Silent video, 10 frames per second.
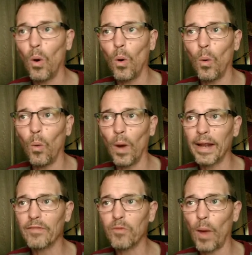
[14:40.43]
What
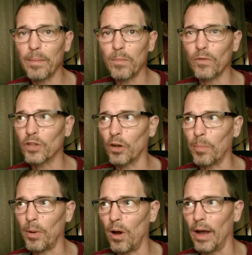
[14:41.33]
if white moves their
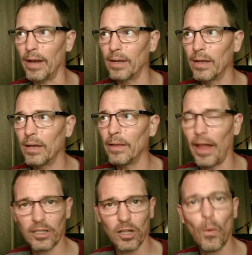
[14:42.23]
pawn?
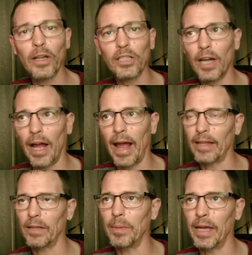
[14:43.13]
That's the question I had at
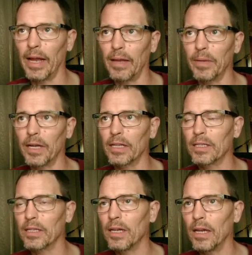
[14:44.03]
the beginning
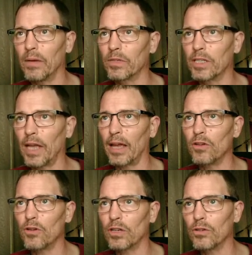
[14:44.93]
because it was saying
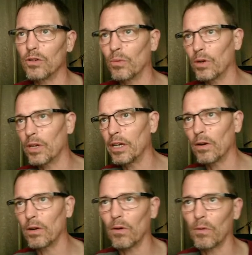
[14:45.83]
you could do your rook
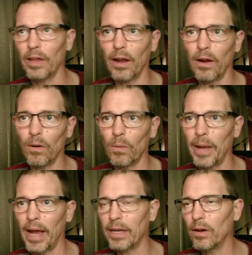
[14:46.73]
here or there or
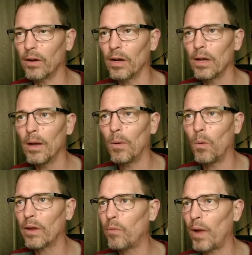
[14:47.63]
back here. Well,
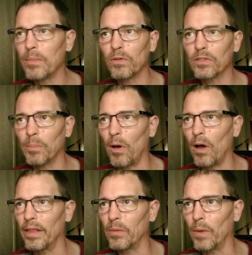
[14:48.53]
what if white moves the
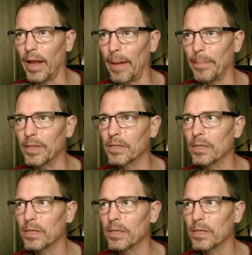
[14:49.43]
pawn? Then what happens?